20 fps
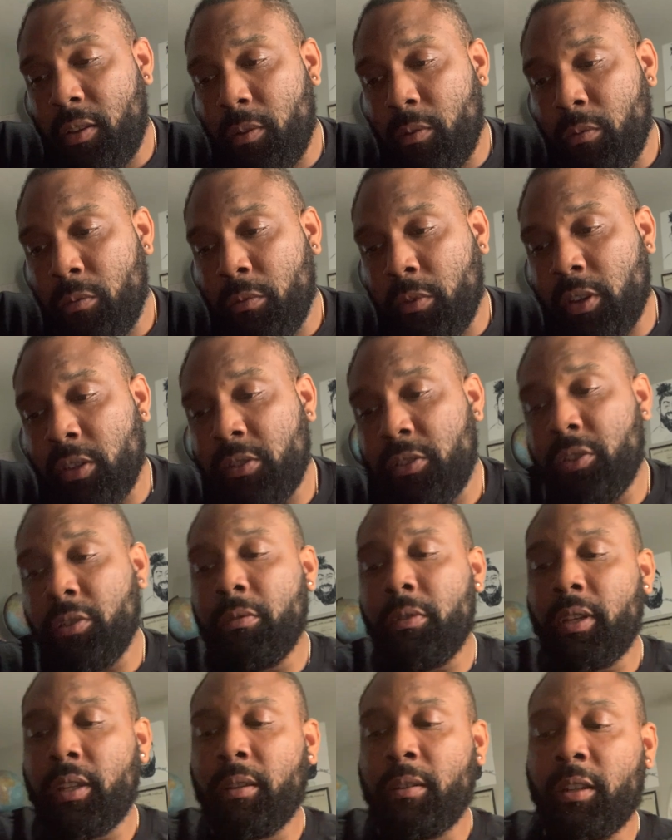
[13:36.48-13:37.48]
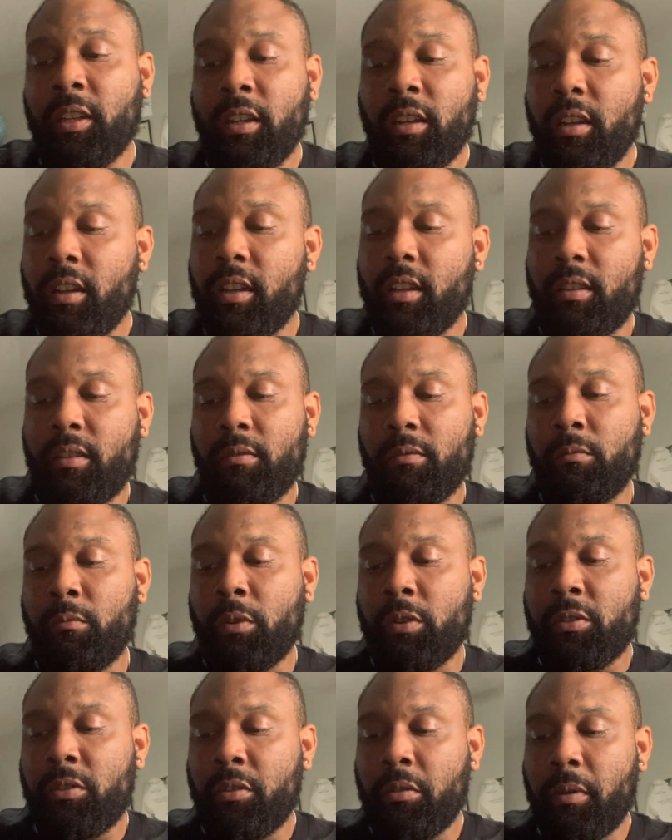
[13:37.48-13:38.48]
We're doing good.
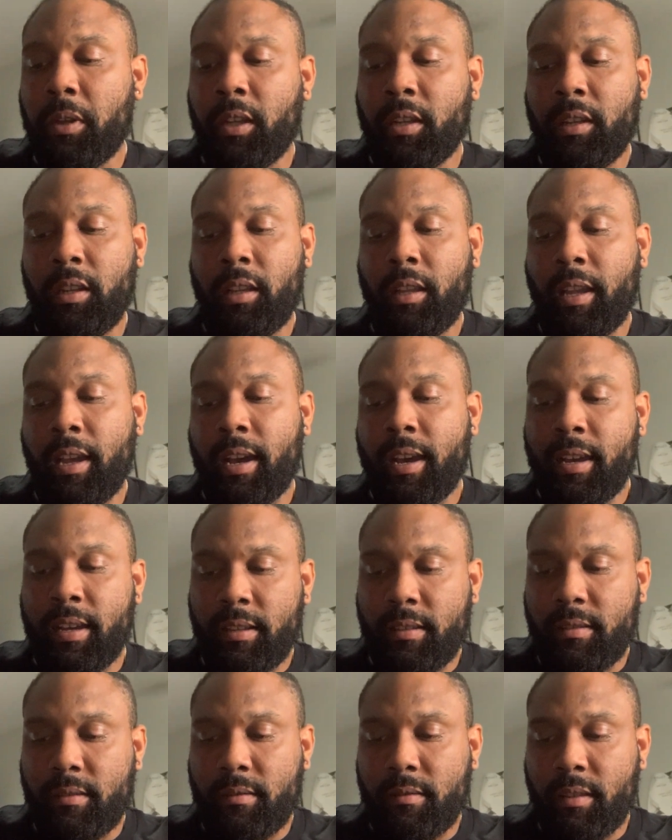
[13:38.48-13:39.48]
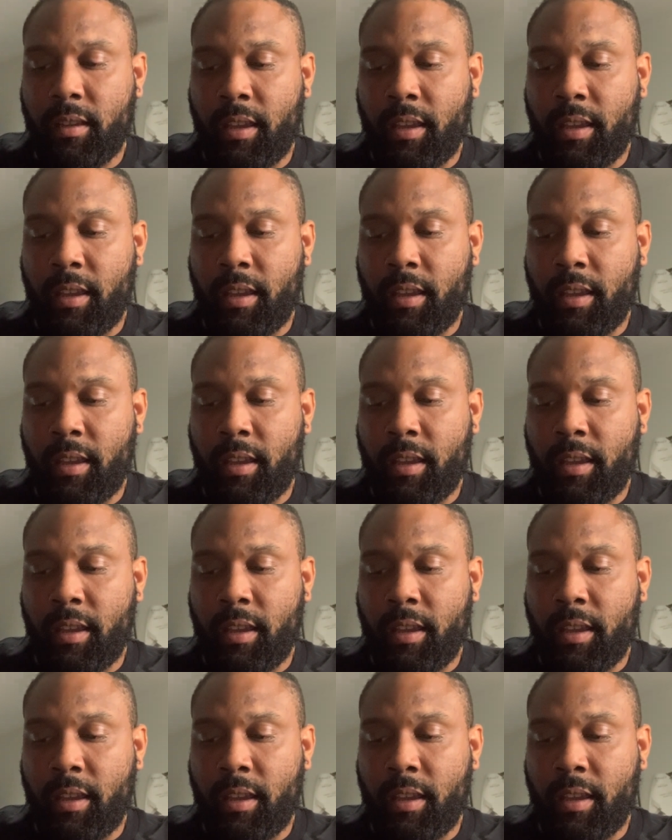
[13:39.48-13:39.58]
We're doing good, guys.